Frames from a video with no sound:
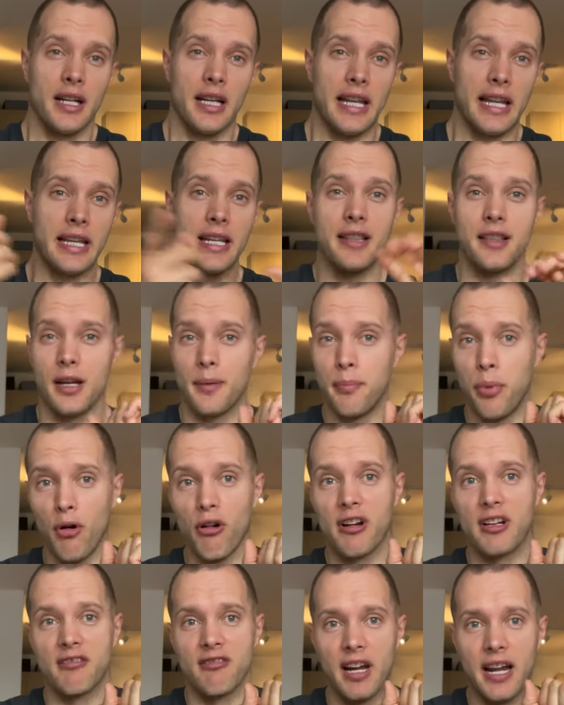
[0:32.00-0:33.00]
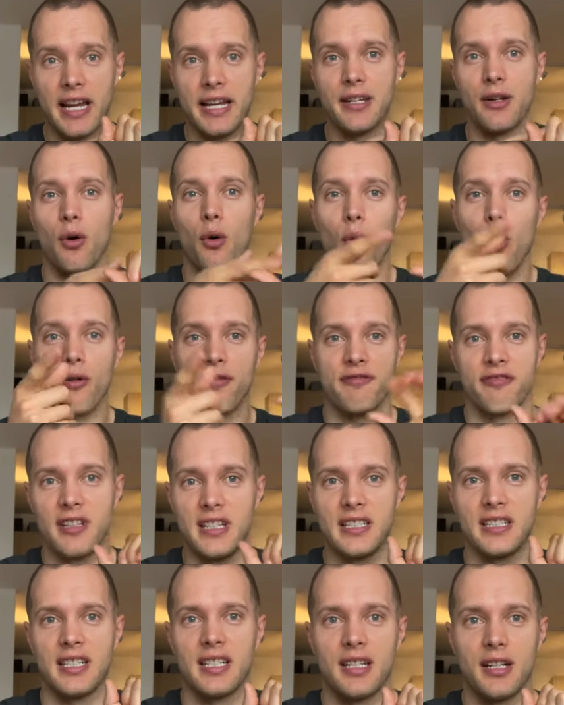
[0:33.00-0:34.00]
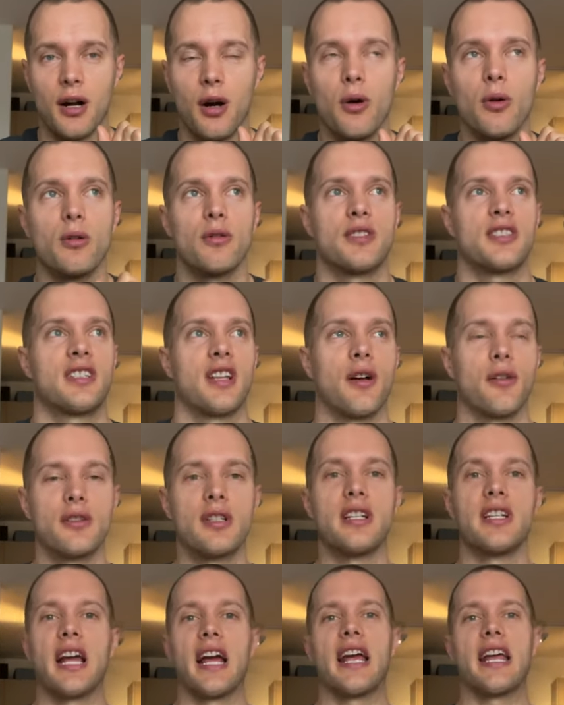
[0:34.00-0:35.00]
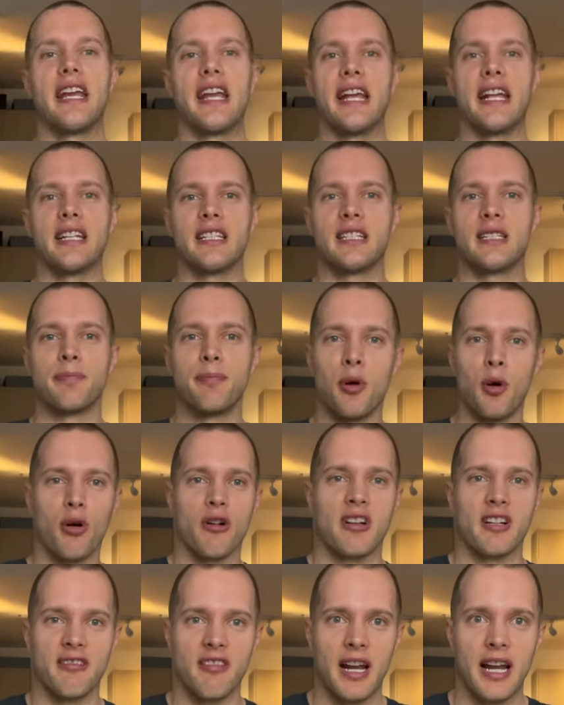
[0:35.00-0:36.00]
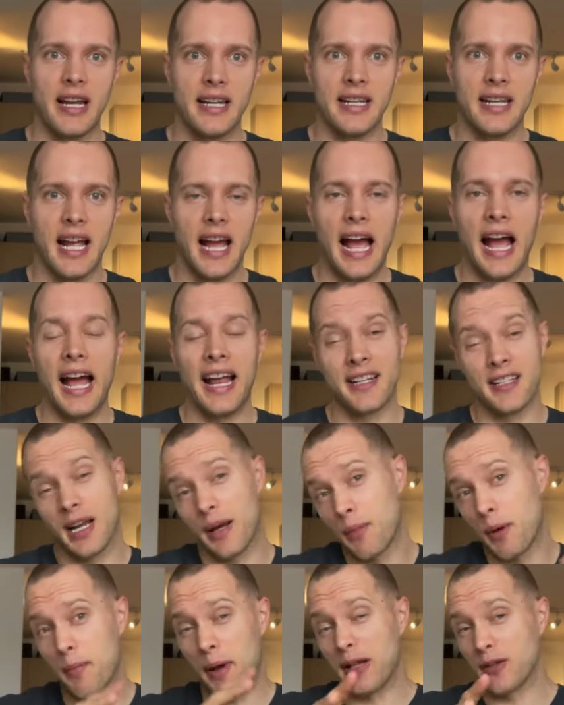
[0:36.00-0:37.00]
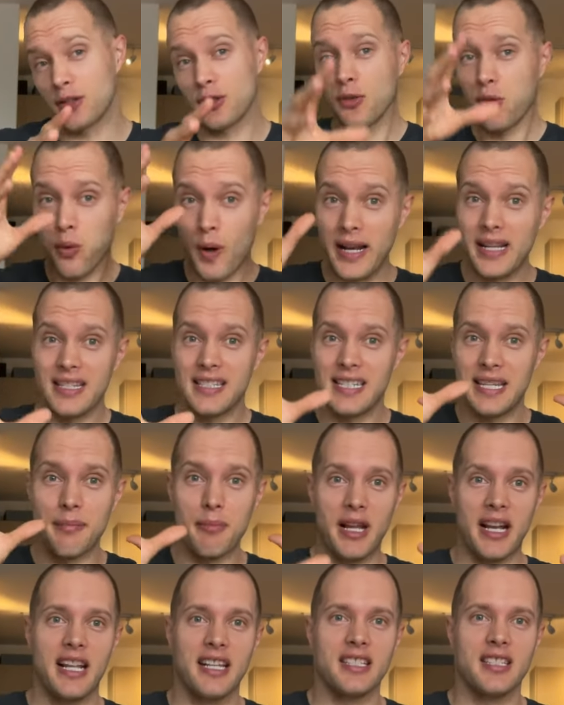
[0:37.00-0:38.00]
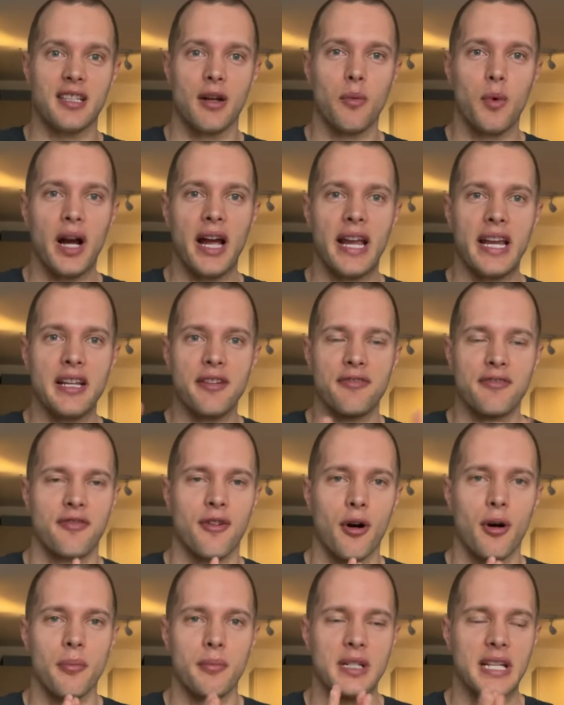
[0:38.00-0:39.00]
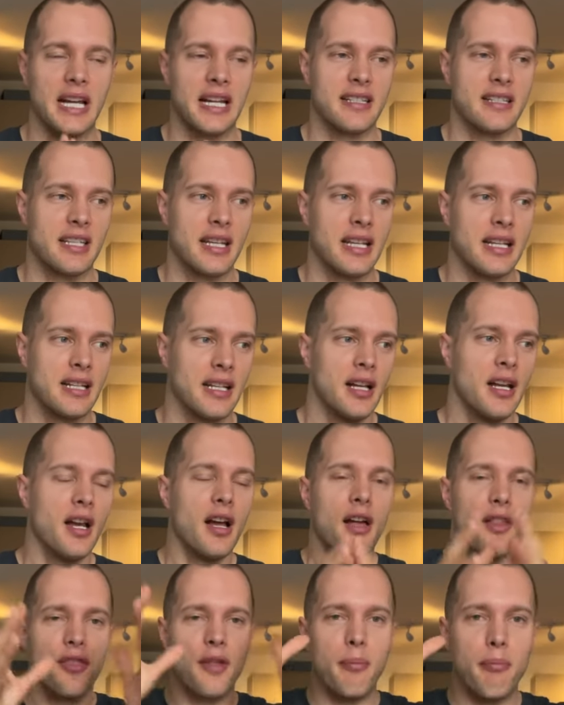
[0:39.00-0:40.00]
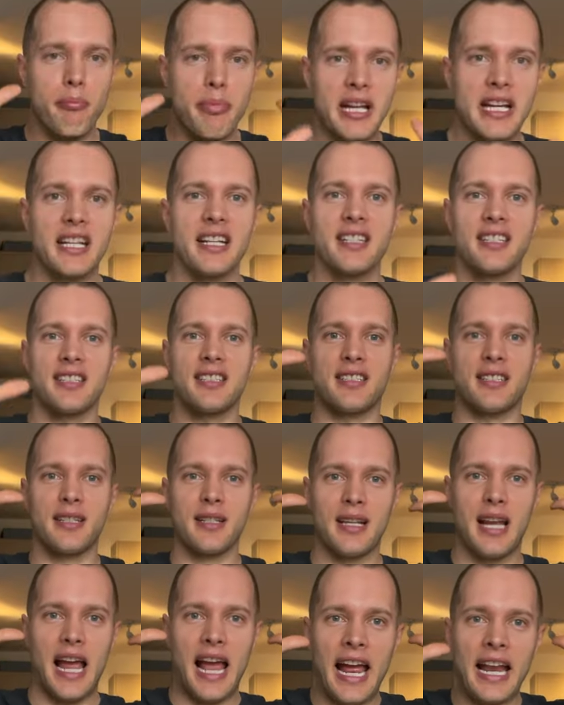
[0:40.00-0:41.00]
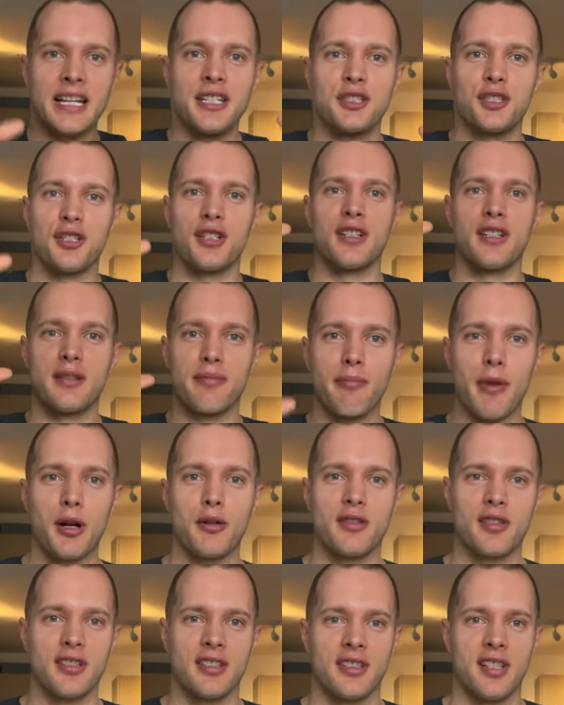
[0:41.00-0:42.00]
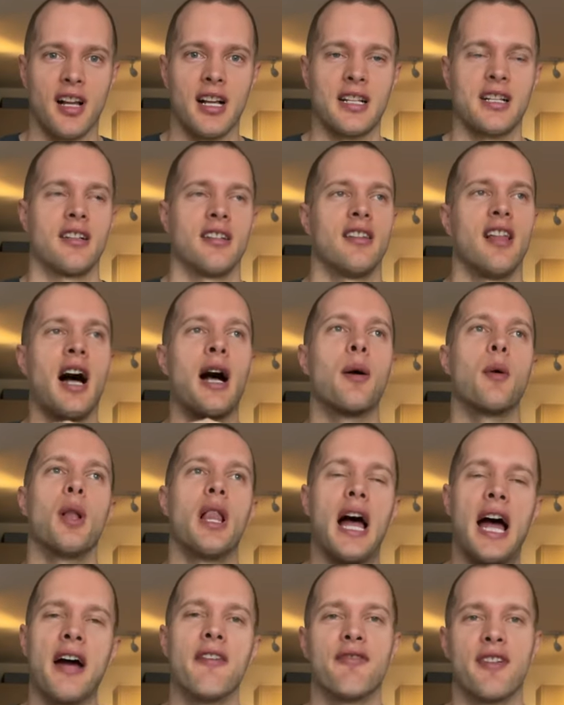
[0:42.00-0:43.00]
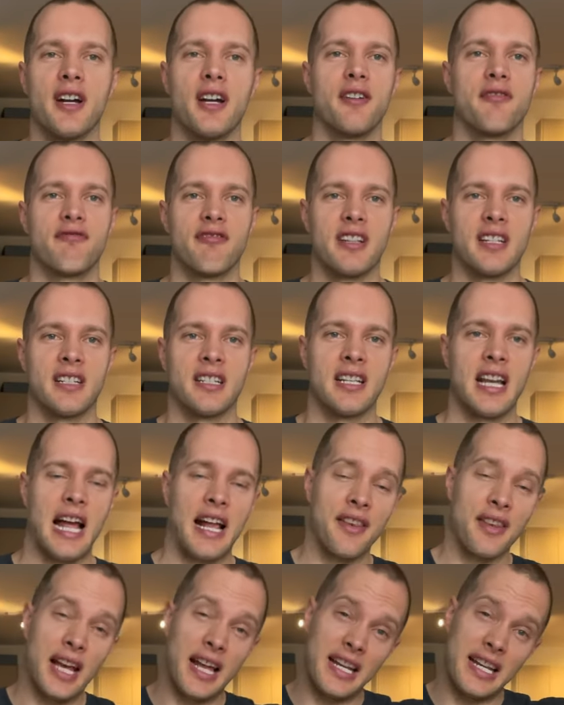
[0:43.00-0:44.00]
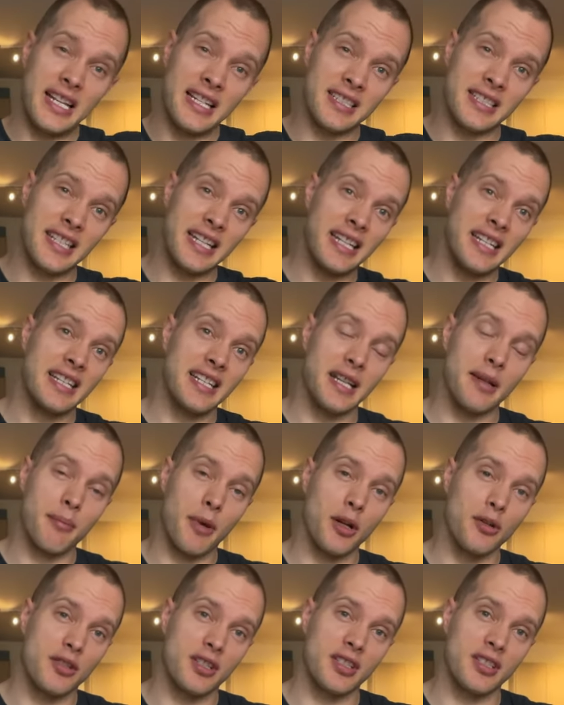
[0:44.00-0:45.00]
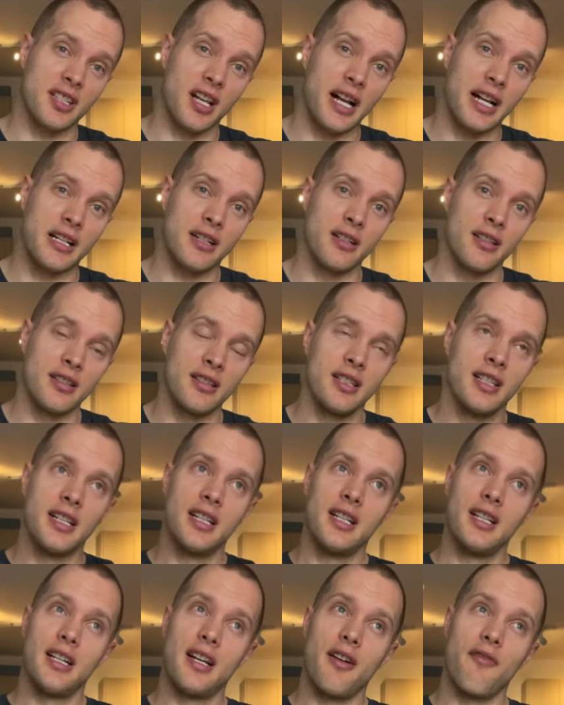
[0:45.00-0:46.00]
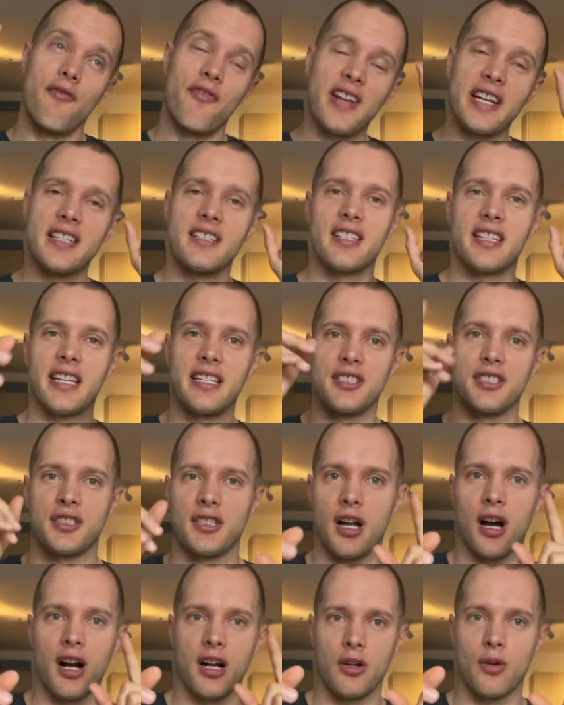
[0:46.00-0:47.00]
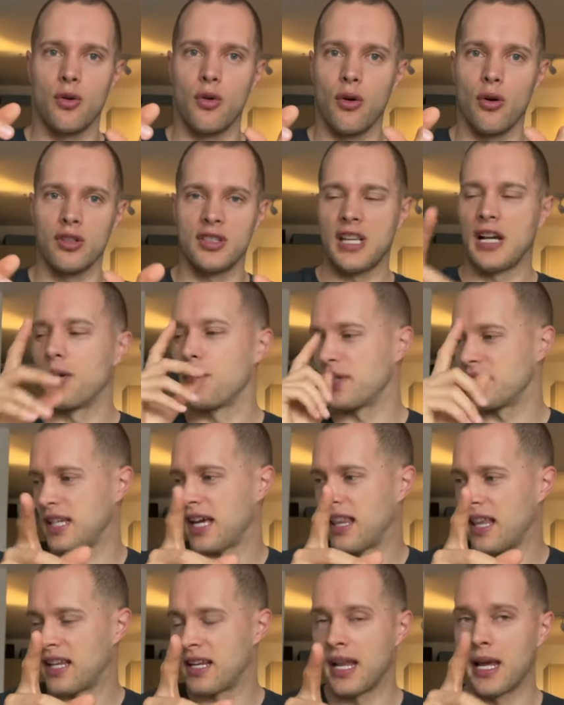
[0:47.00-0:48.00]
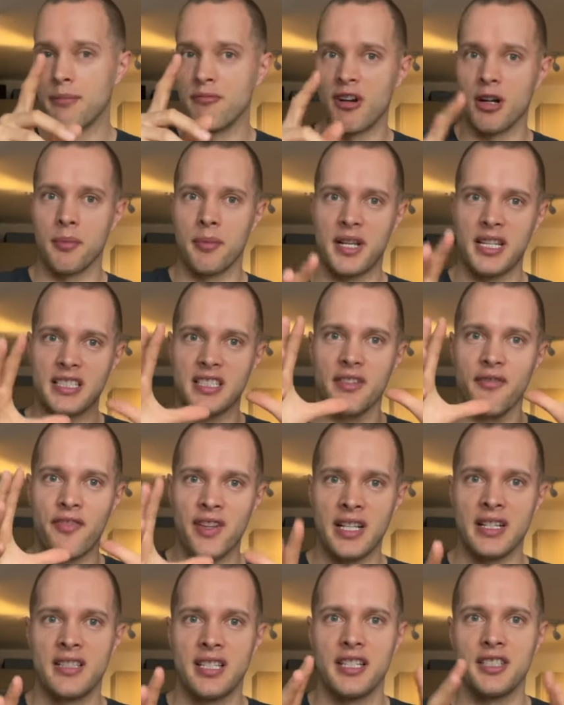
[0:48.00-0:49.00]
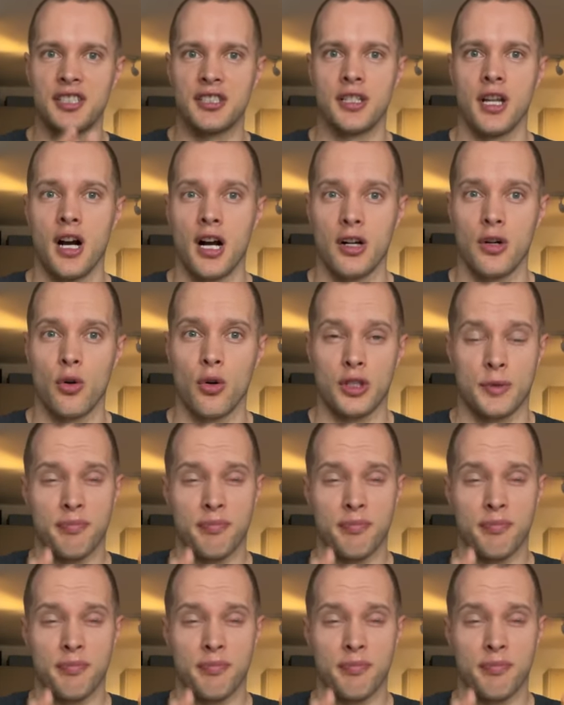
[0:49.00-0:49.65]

either pouring rain or freezing cold. So today it's pouring rain and I'm about 20 minutes away from getting the biggest engined motorcycle I will ever have ridden, and that is the Indian Motorcycle Vintage Dark Horse. I always get that name wrong, but it's the Vintage Dark Horse.